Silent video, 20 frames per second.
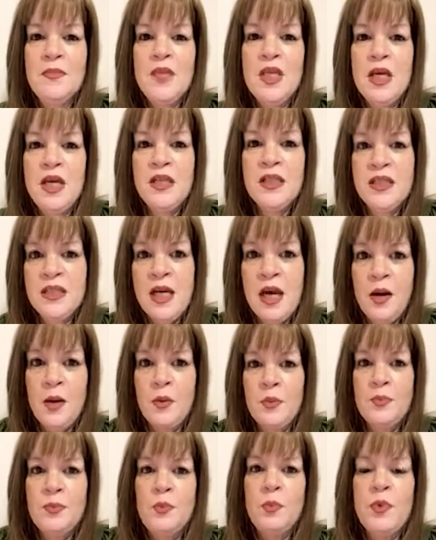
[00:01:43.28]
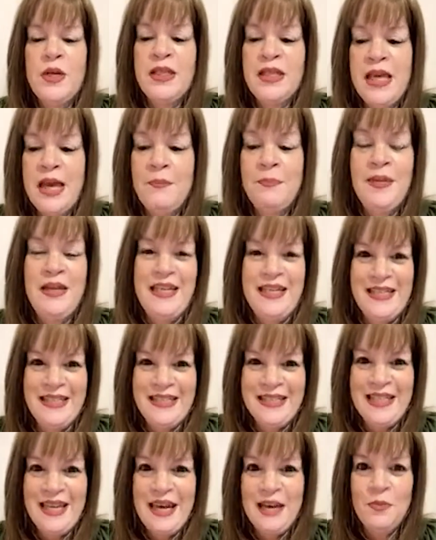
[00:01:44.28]
So, with that being
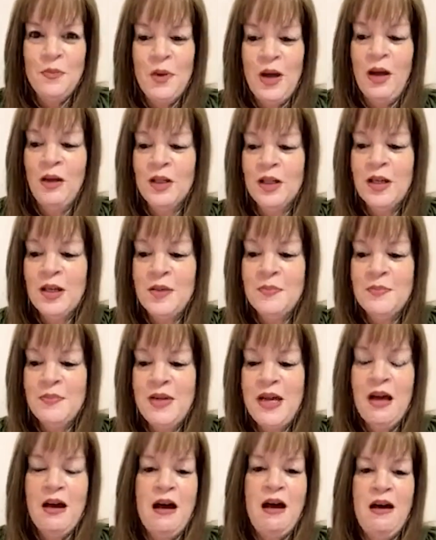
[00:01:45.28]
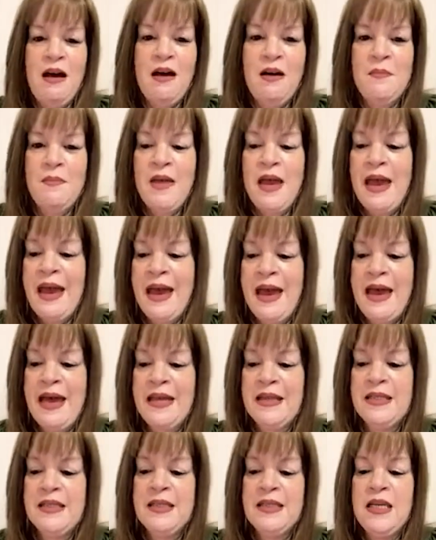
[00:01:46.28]
said, welcome,
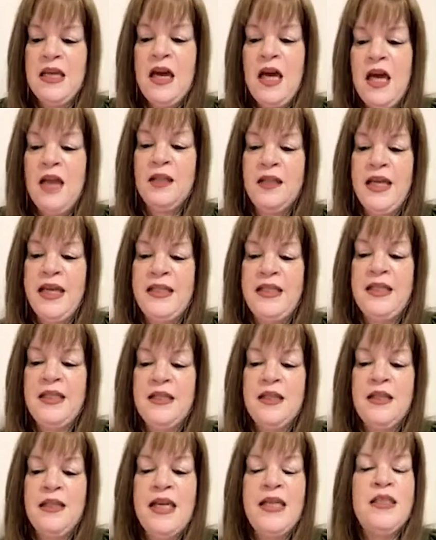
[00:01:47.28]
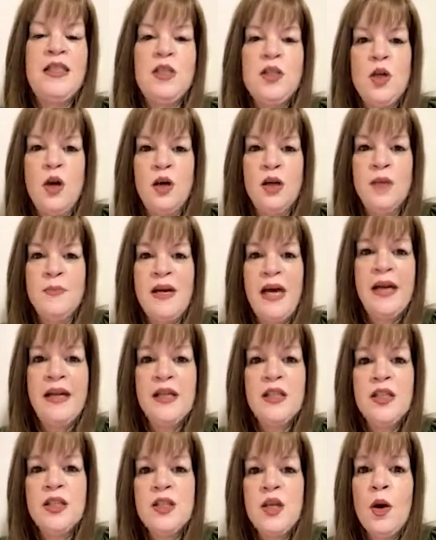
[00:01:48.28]
and let's talk about it.
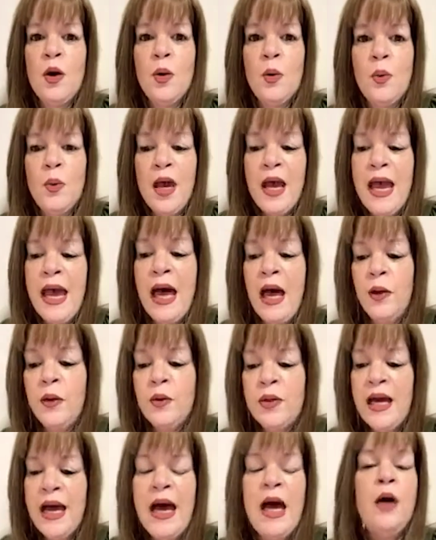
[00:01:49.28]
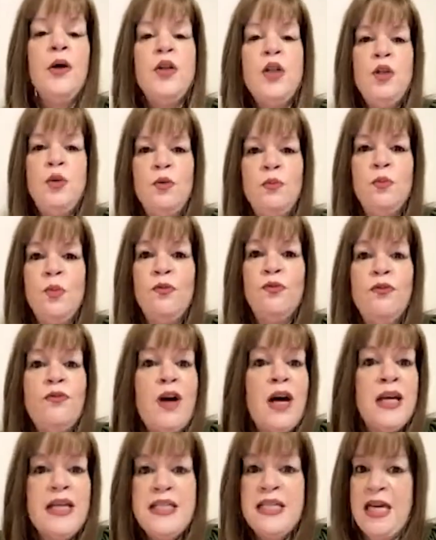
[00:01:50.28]
So, how do you
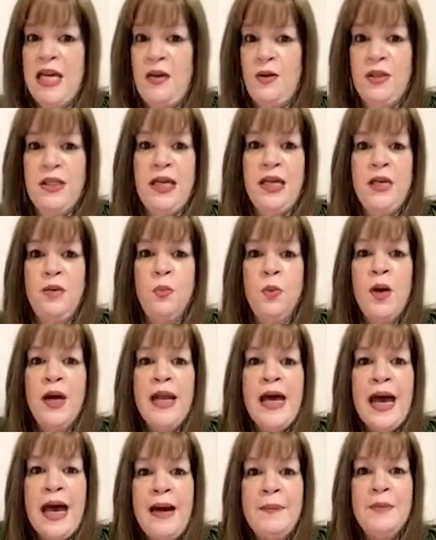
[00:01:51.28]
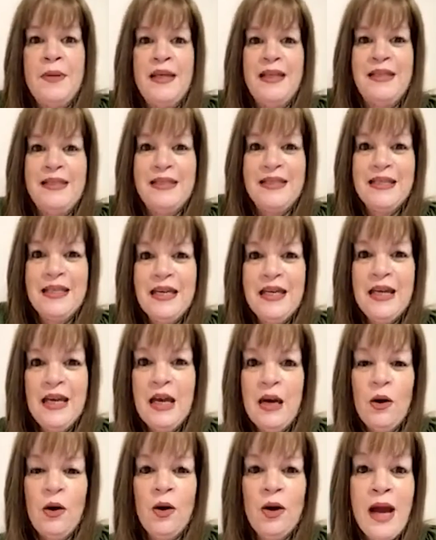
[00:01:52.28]
find out? Like, what happens,
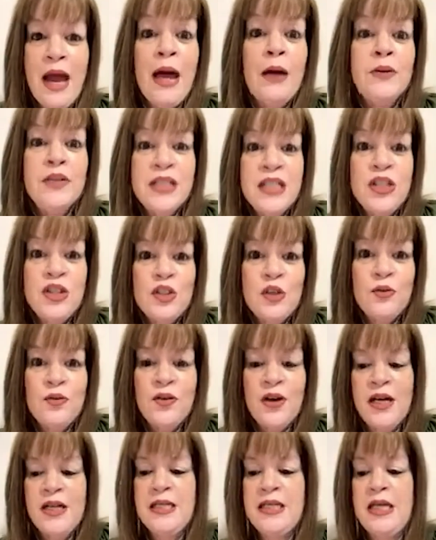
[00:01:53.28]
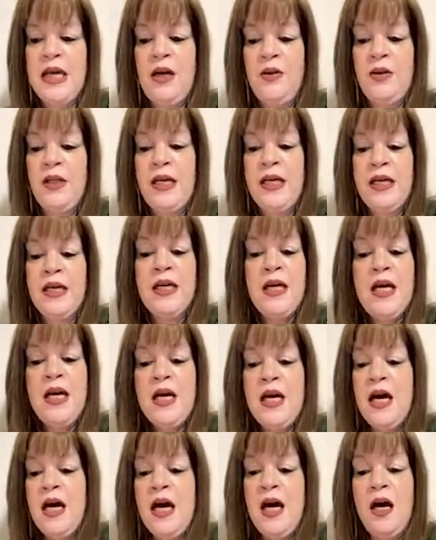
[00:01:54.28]
or how did you find out? Like,
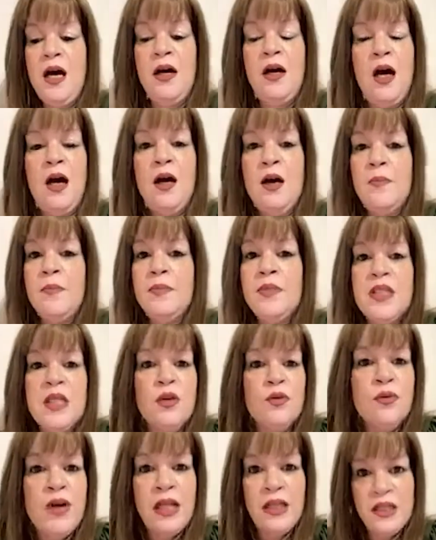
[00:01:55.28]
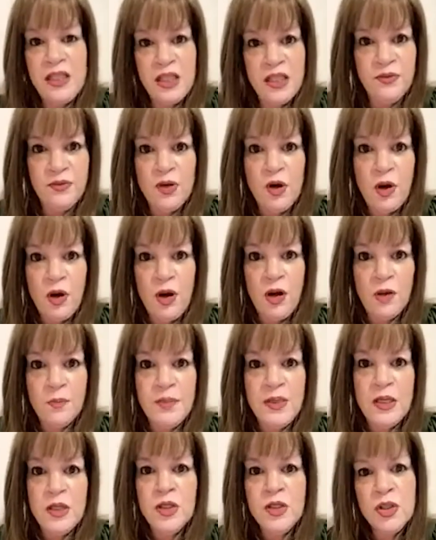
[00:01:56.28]
did a relative call?
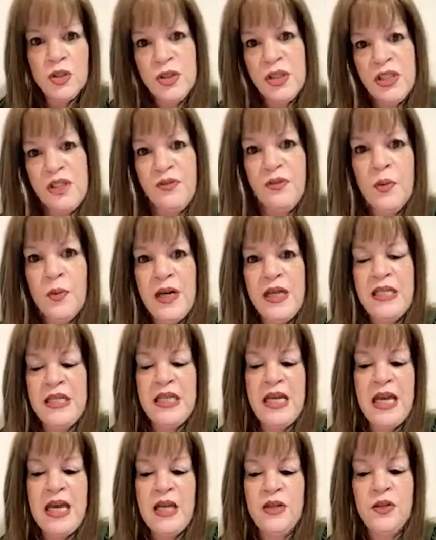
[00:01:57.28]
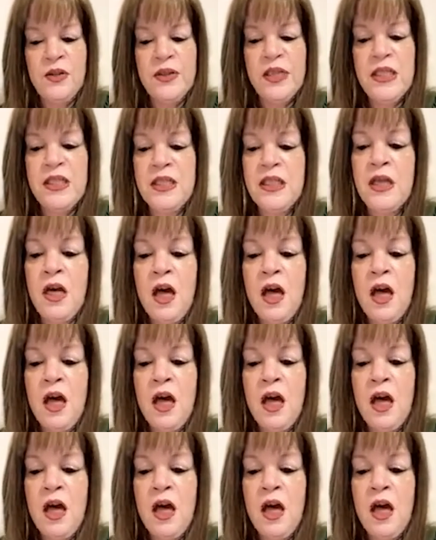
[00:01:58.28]
Because there's different ways to handle this.